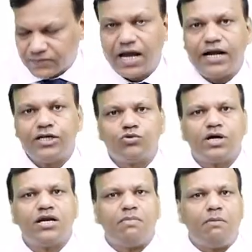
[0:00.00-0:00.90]
And you
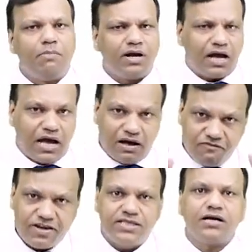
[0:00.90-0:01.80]
can remember
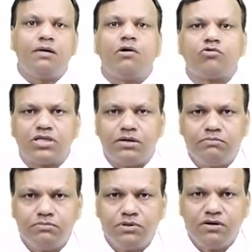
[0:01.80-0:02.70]
everything about them
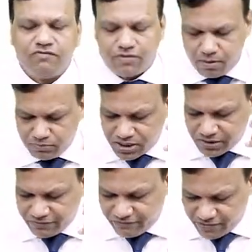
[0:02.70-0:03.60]
from the
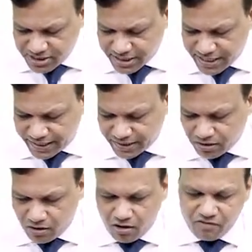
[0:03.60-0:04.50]
first
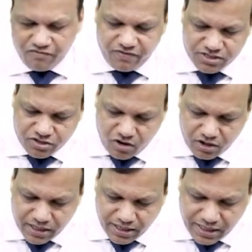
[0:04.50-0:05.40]
letter of first
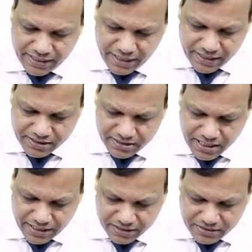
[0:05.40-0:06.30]
order kinetics,
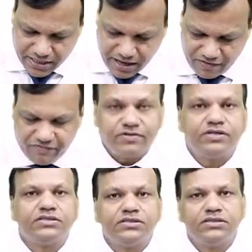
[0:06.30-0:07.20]
that is F.
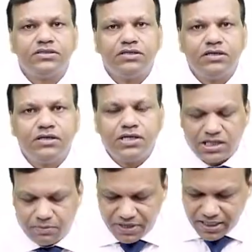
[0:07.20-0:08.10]

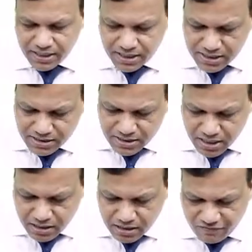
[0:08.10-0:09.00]
The meaning is,
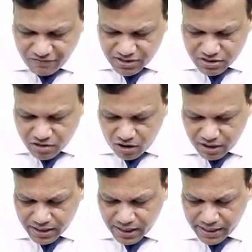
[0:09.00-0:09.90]
in first
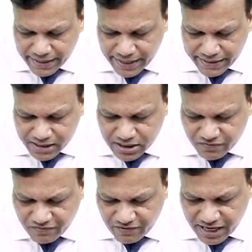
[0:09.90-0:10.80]
order kinetics,
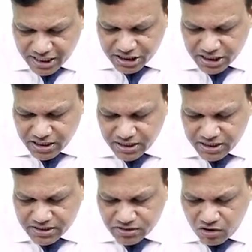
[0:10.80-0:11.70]
fraction
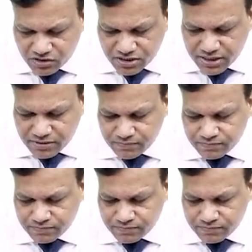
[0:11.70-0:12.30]
is constant.